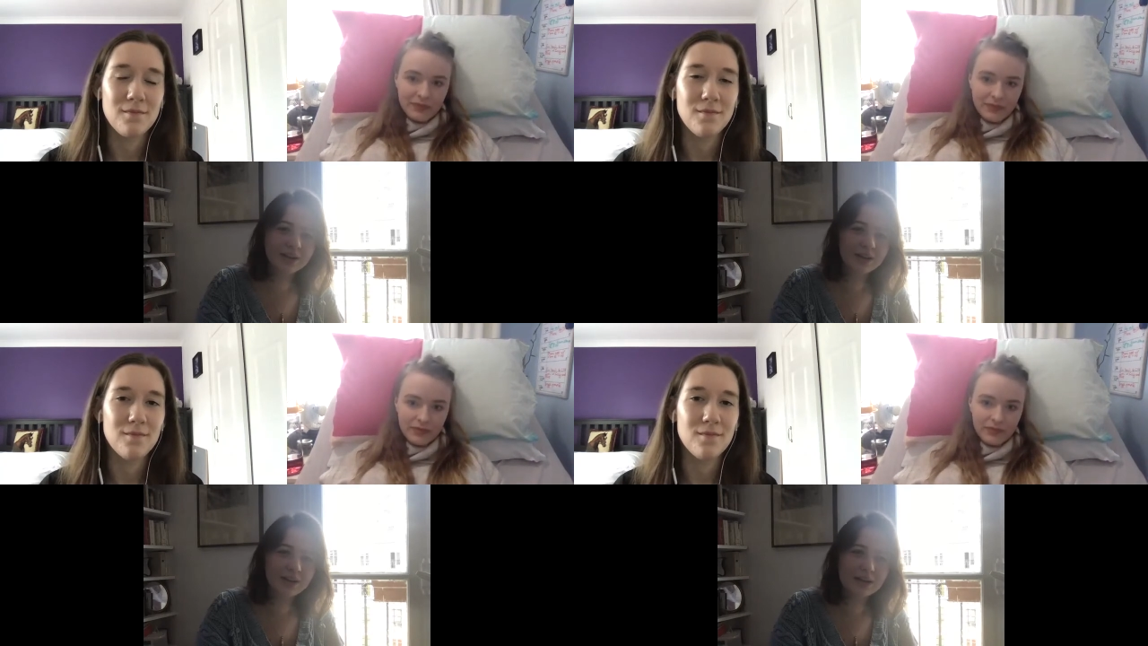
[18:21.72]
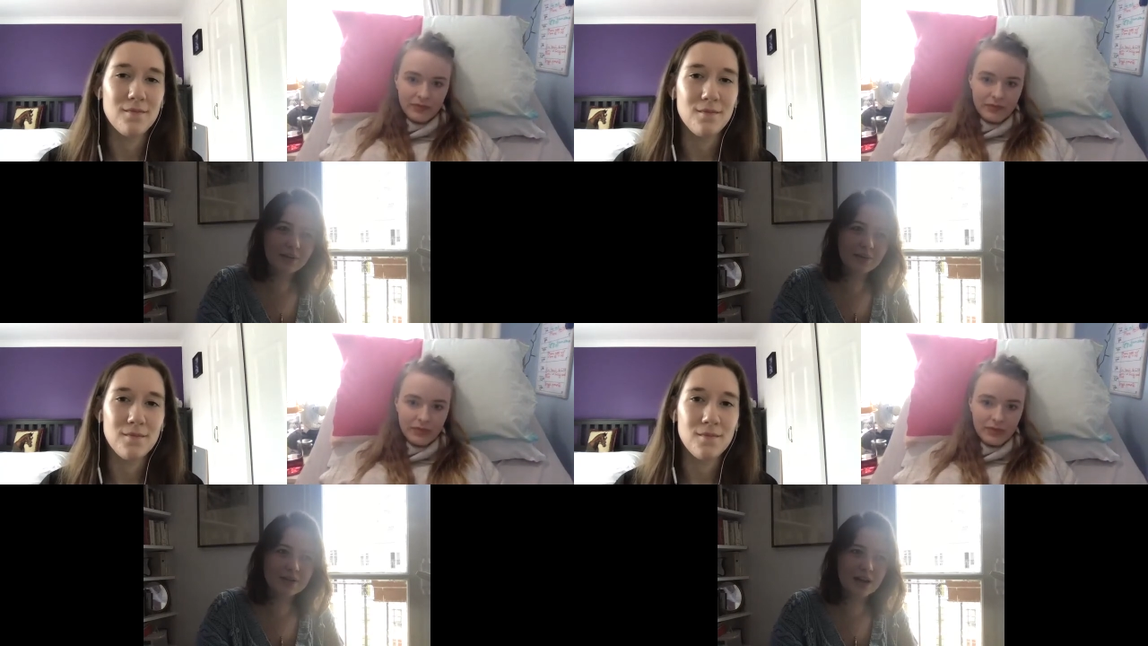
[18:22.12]
Speaker 1: it
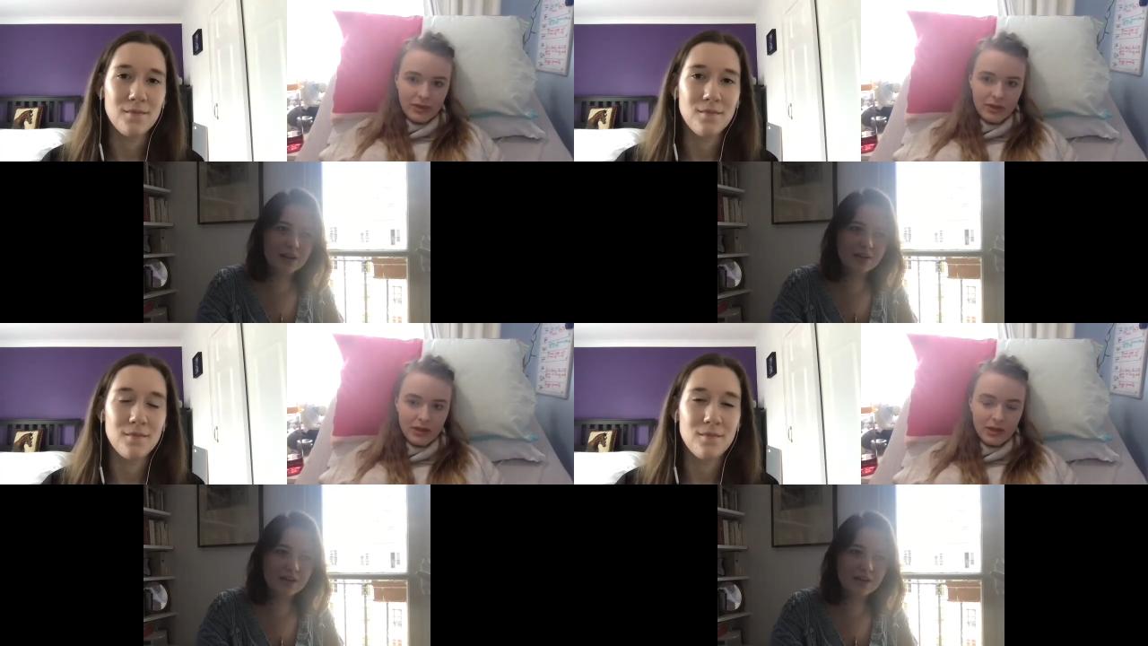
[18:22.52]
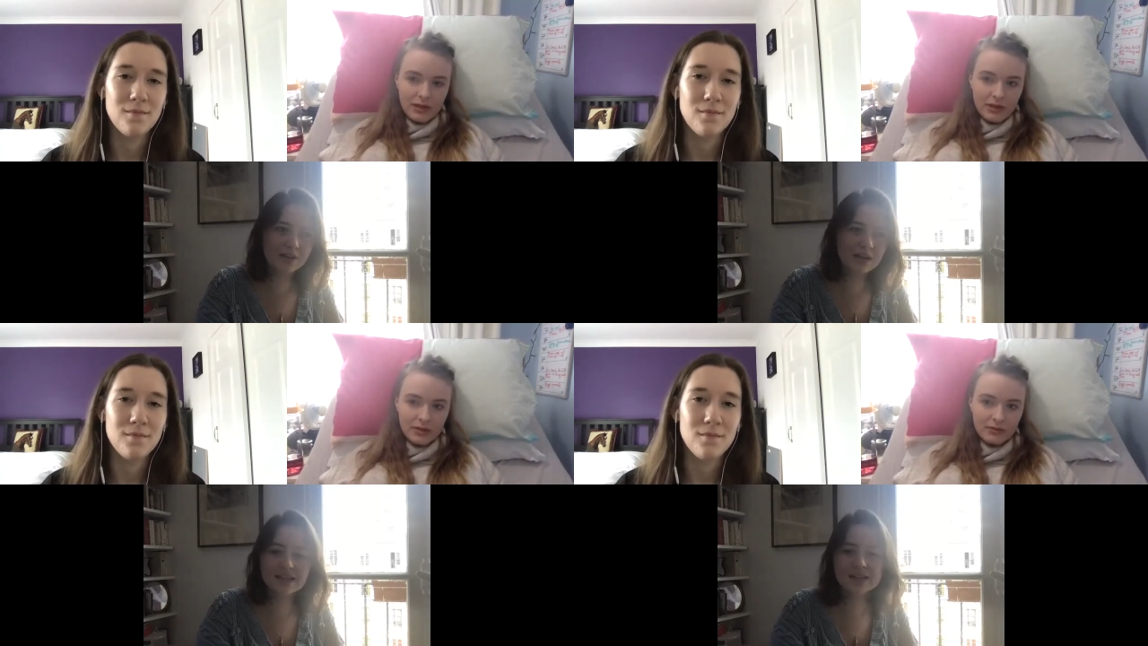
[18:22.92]
was kind of
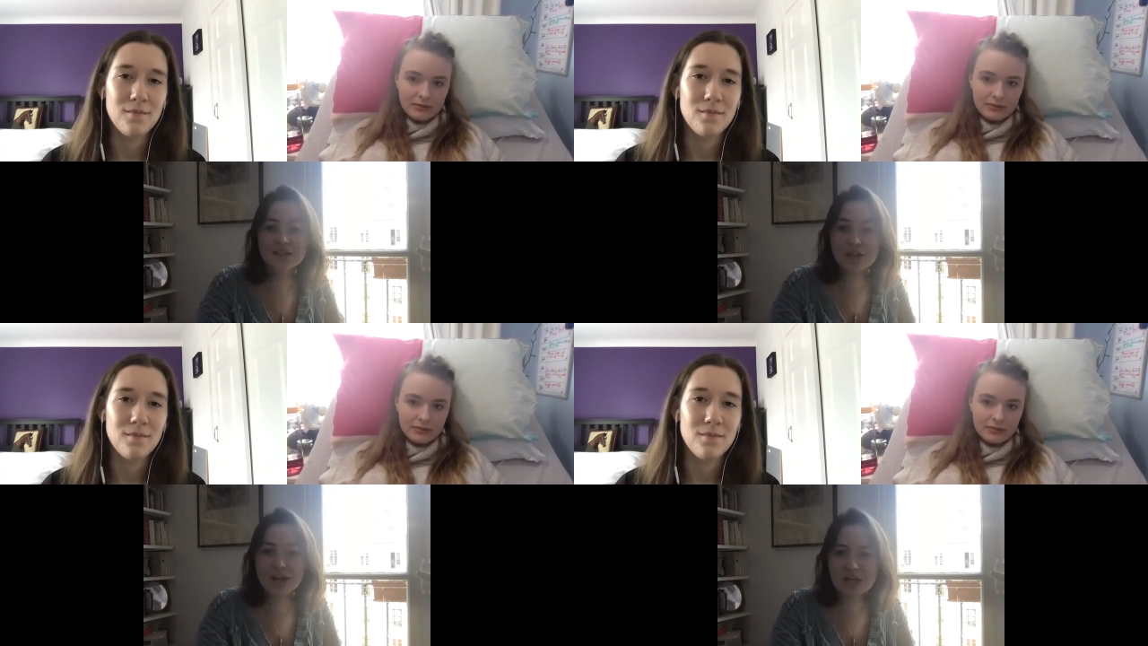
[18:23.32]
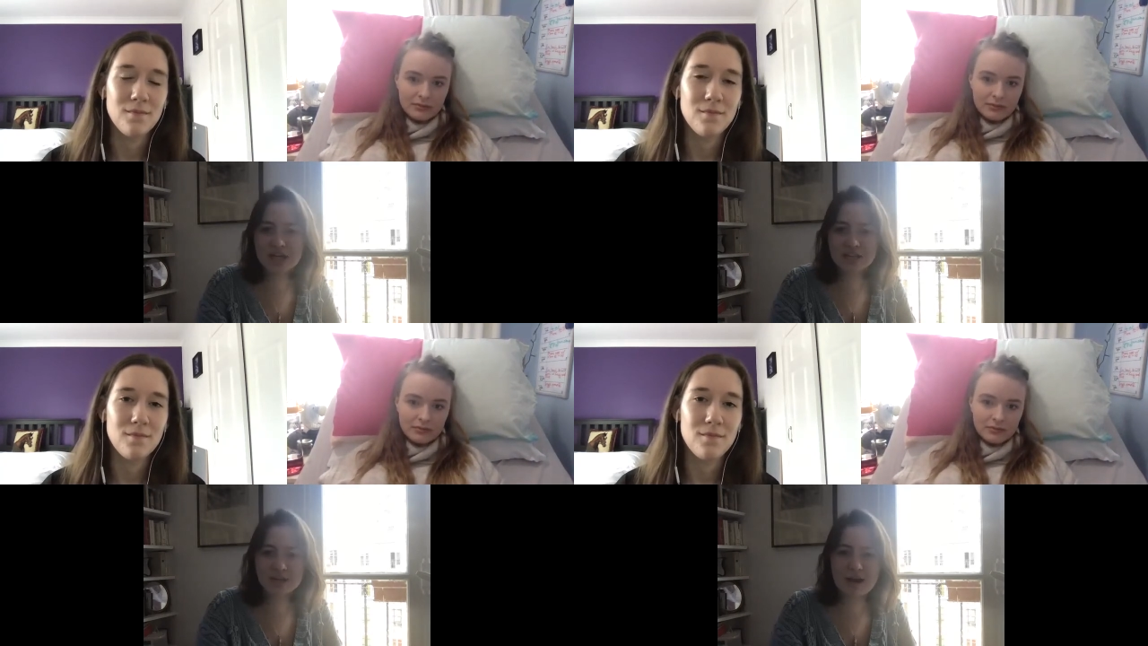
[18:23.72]
like it didn't change
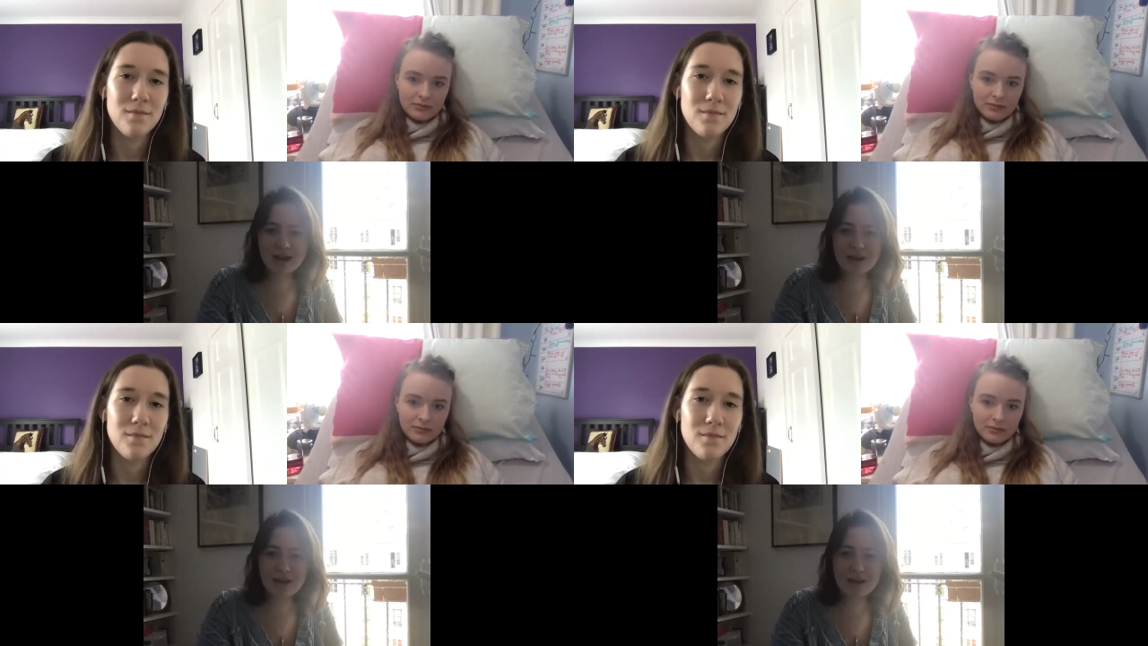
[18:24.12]
anything about how